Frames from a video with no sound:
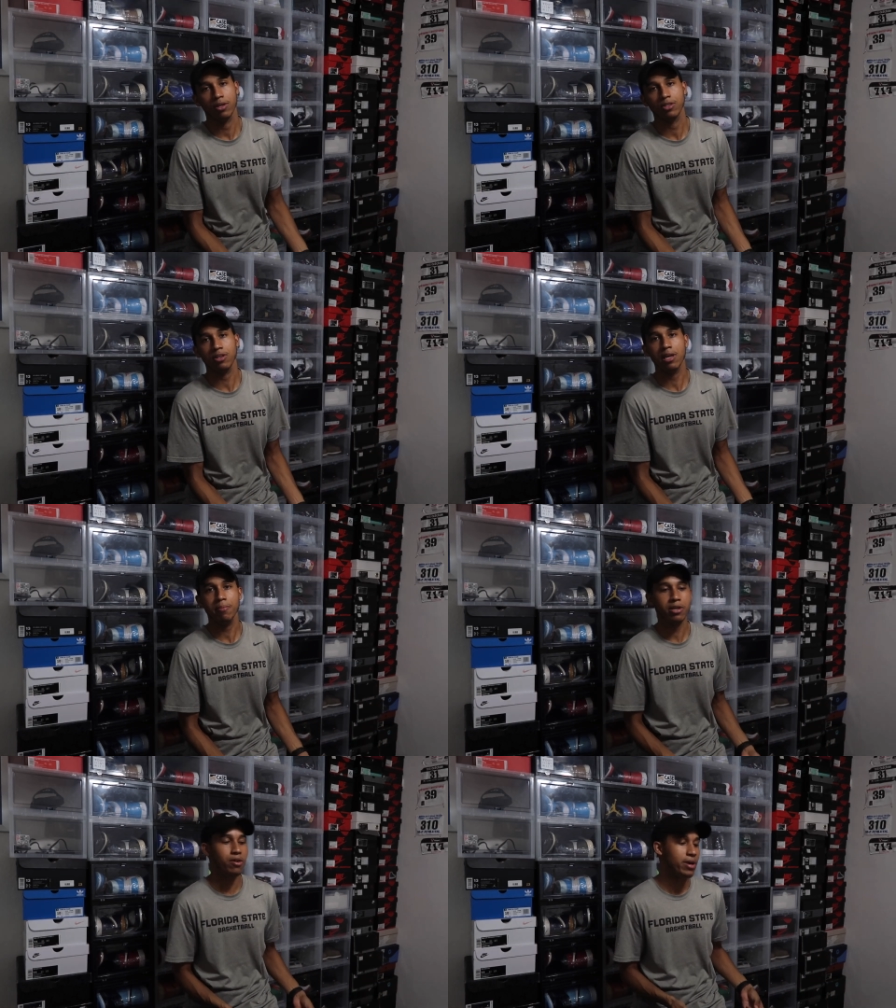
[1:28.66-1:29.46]
So
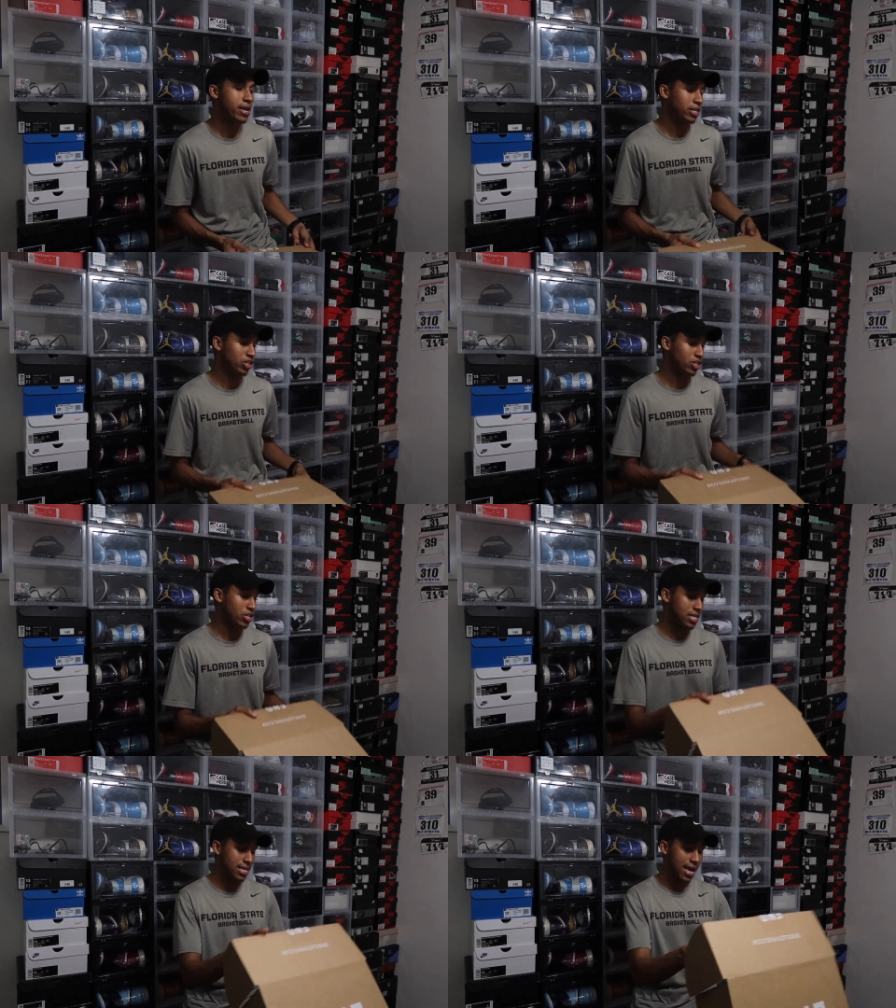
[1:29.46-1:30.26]
let me go ahead and show
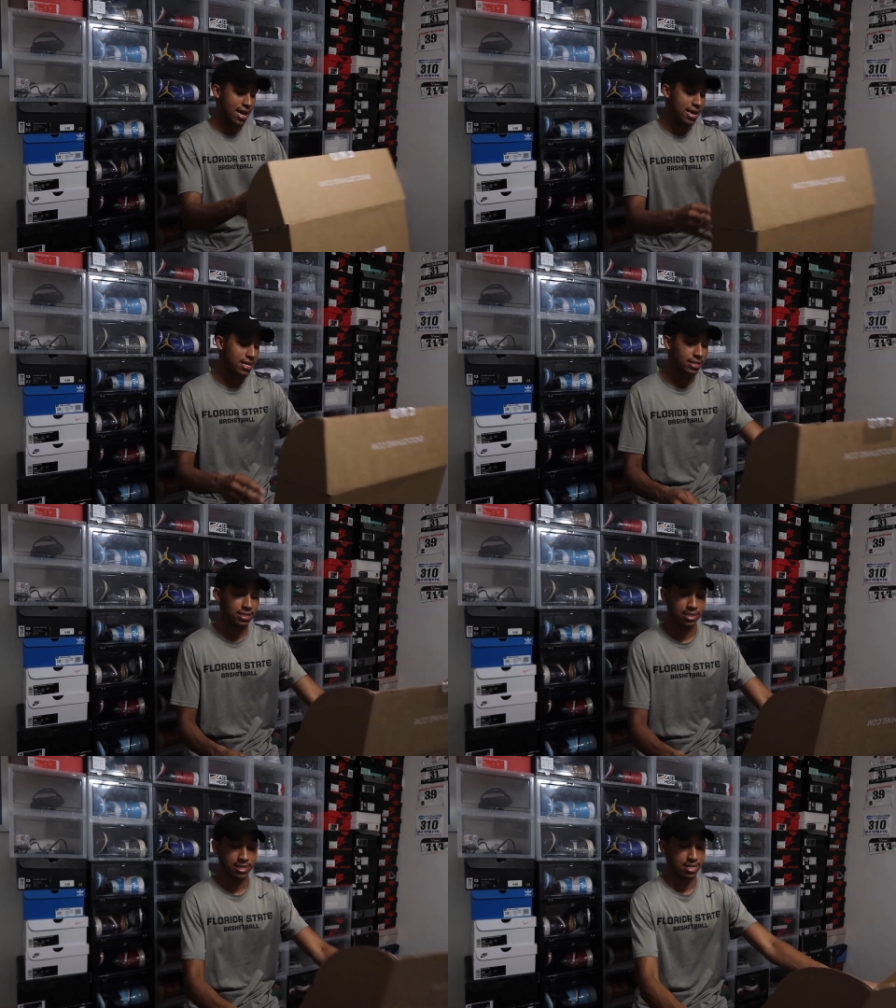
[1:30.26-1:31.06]
you guys.